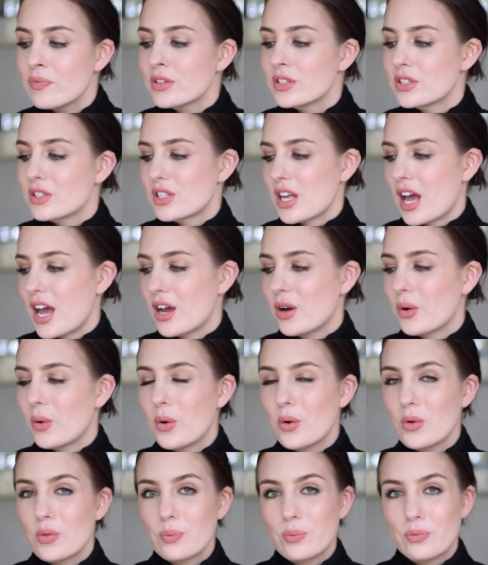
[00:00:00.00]
So
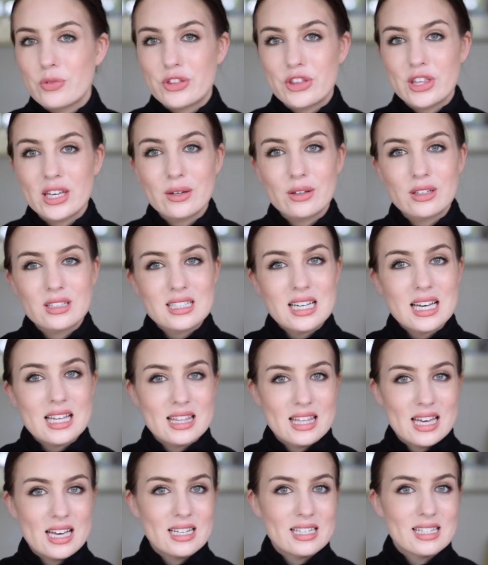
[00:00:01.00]
things
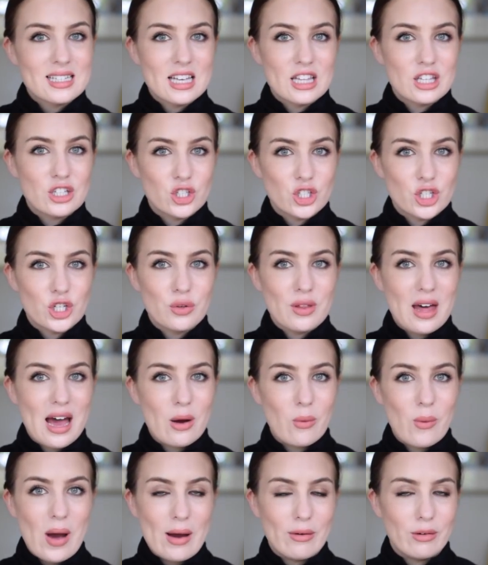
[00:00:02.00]
like this are the shoe
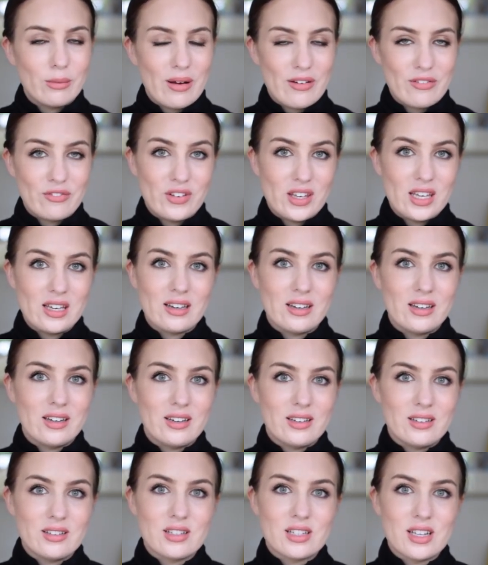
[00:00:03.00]
that I wear when my feet are
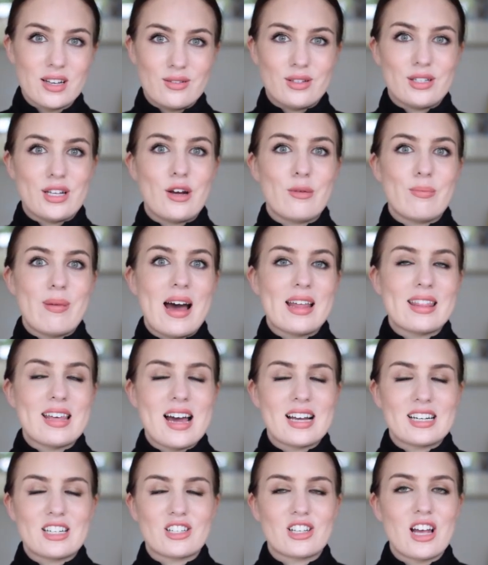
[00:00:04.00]
hurting so bad
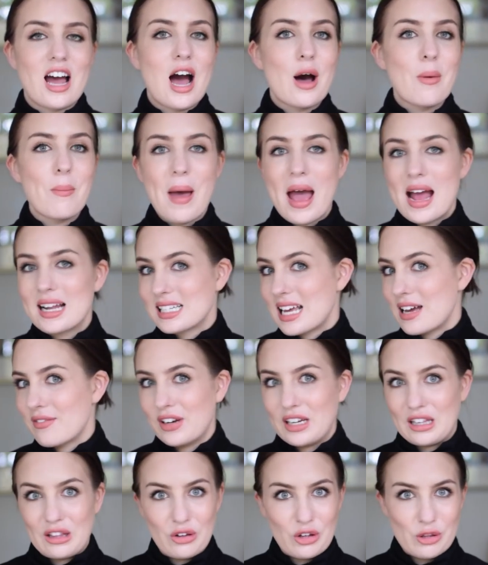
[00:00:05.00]
that I just can't bear to have
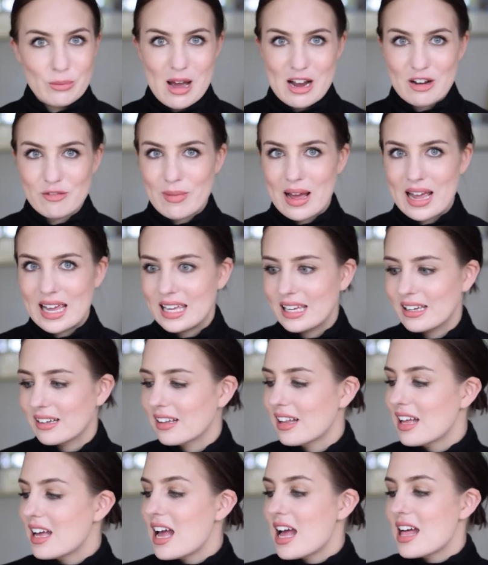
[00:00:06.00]
anything on the back of my heel.